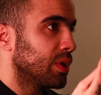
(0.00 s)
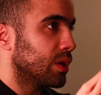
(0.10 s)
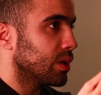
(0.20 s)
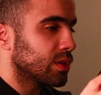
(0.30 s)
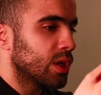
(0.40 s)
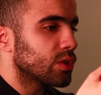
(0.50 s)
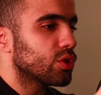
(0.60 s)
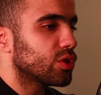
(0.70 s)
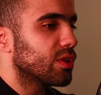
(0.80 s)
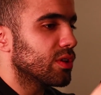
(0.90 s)
being. It's not
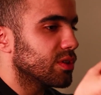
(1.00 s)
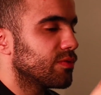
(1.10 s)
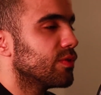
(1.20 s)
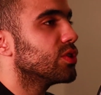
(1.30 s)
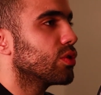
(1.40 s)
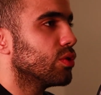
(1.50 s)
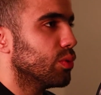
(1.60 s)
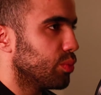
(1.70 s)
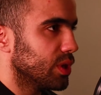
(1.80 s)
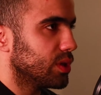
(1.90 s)
just his physical
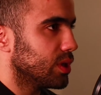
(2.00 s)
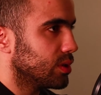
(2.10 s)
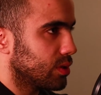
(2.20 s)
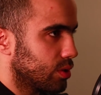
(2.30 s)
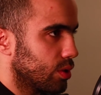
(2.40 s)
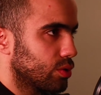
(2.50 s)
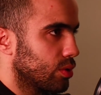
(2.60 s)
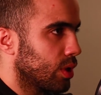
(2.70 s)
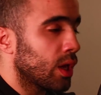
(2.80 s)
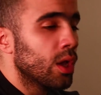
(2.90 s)
abilities. It's
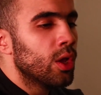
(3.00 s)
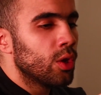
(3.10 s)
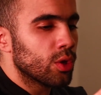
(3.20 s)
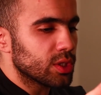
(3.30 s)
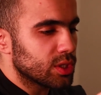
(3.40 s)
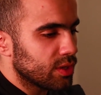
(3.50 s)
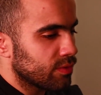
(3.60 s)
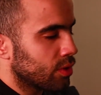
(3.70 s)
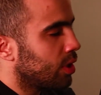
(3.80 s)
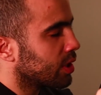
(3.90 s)
also like, look at
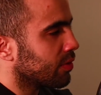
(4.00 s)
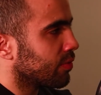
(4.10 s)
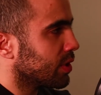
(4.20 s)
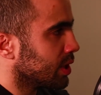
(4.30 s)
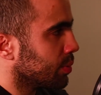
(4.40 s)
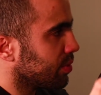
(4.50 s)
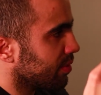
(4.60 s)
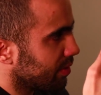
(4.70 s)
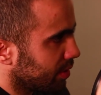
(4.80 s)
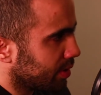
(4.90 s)
Stephen Hawking, for example.
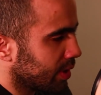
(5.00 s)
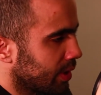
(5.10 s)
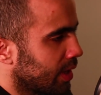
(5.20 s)
In the